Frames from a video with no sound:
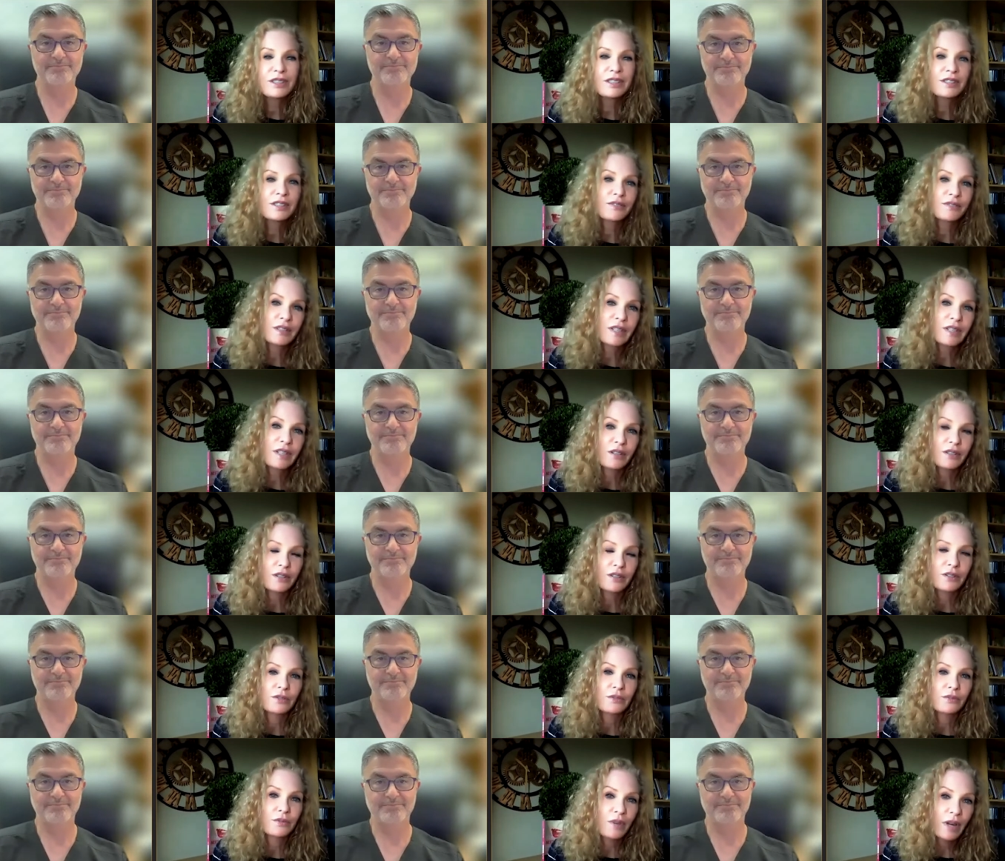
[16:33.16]
Speaker 1: different are the
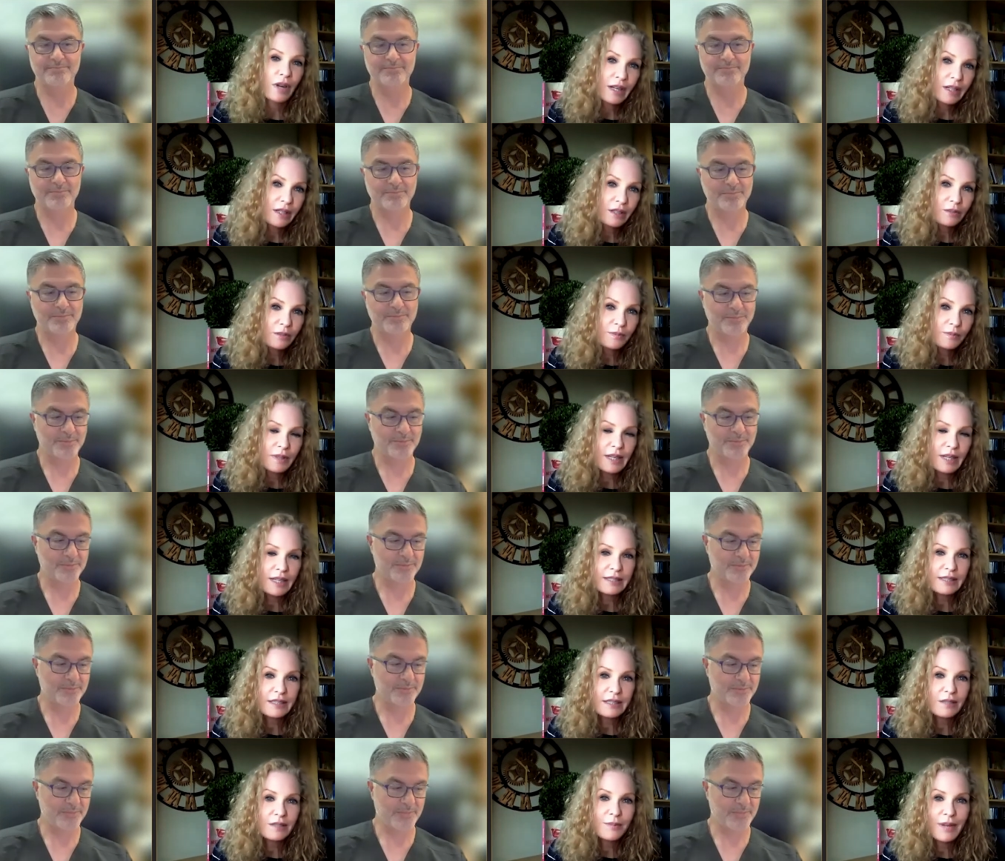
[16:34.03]

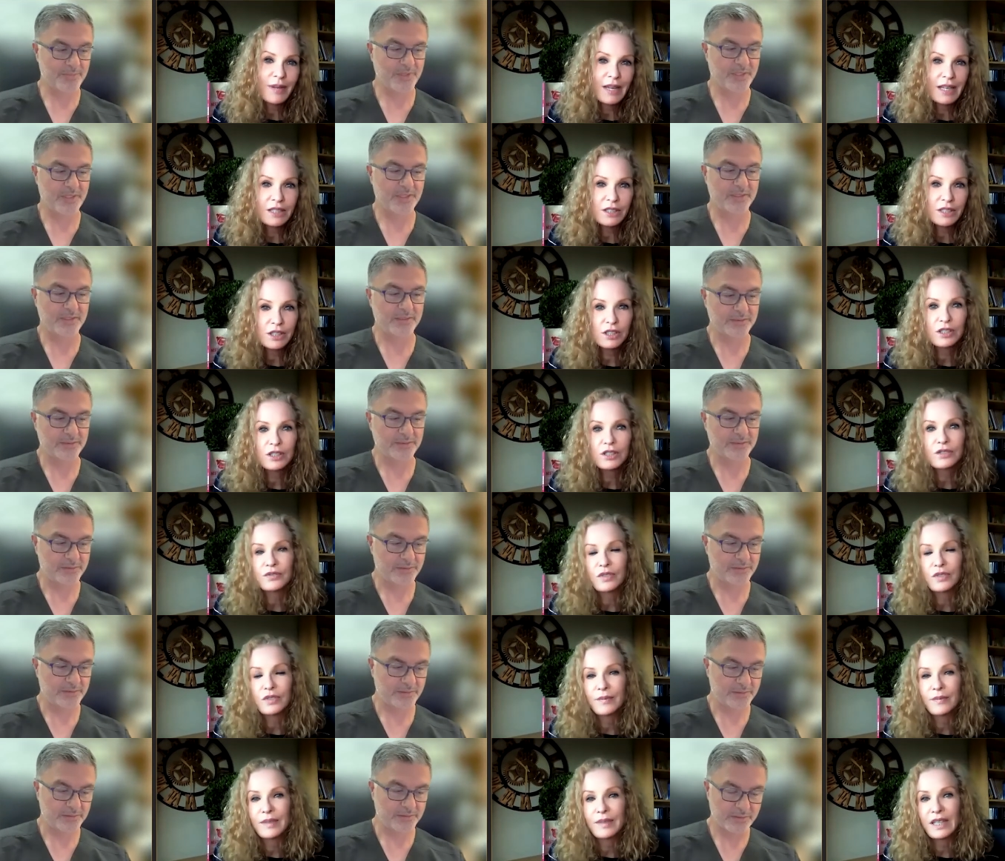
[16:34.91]
rhinoplasty patients
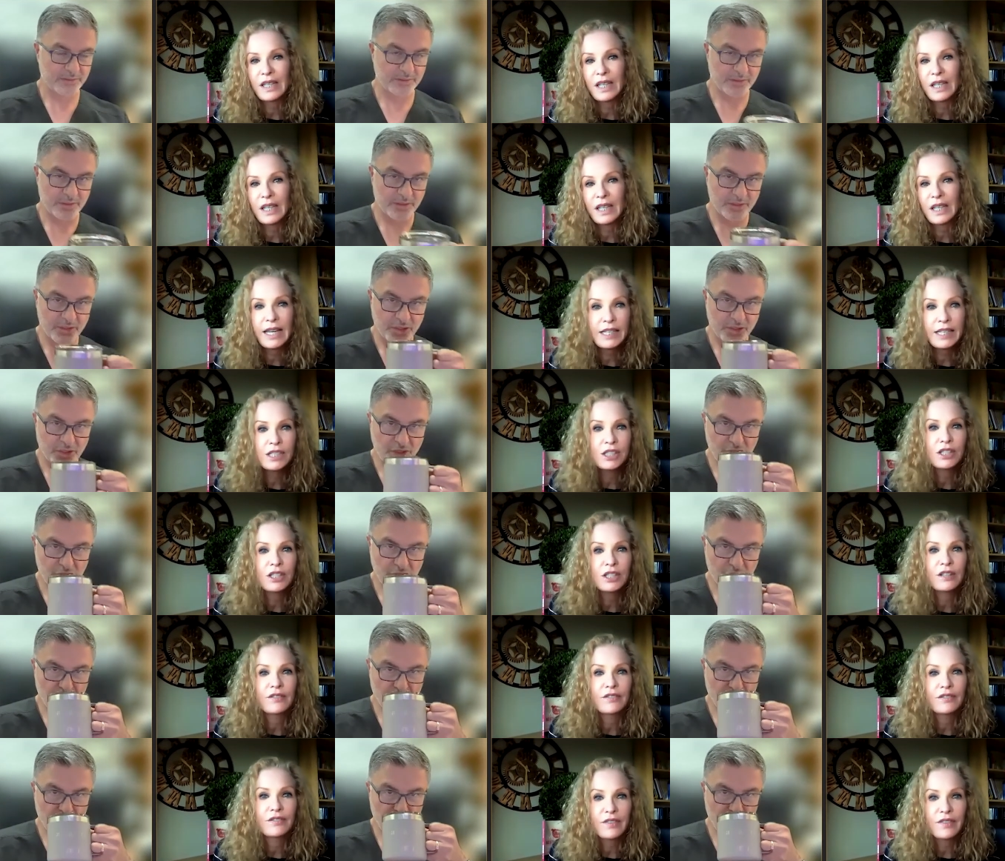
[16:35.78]
from the aging
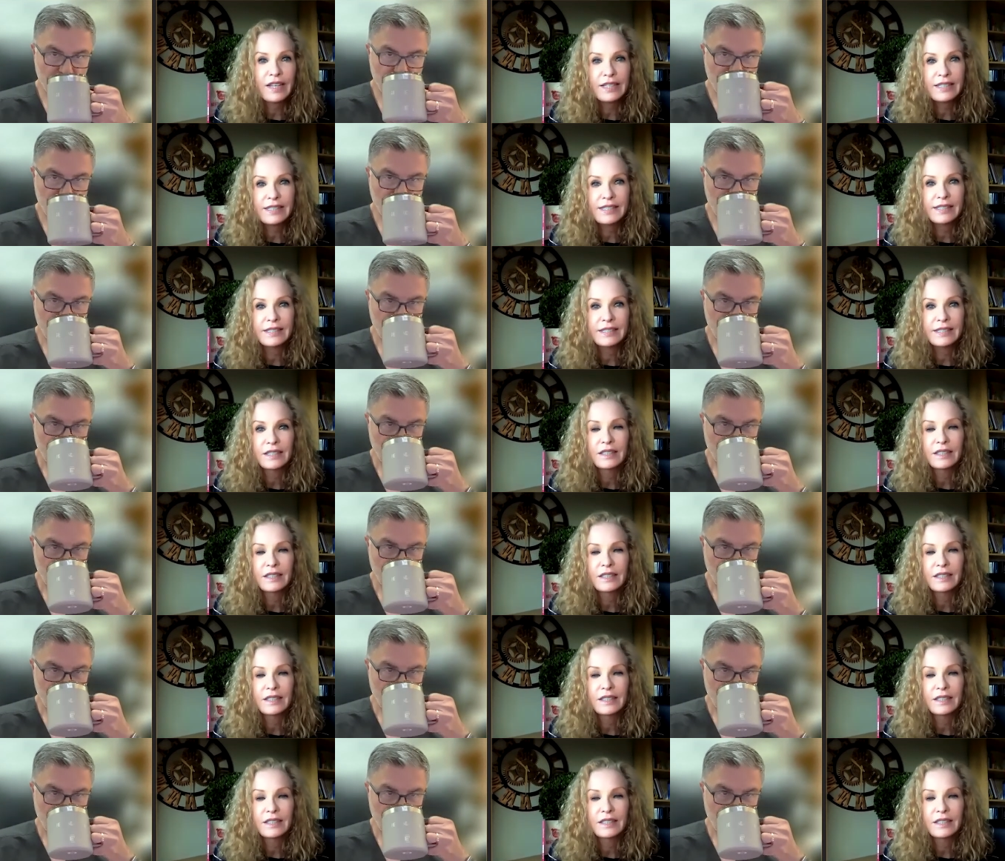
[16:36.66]
face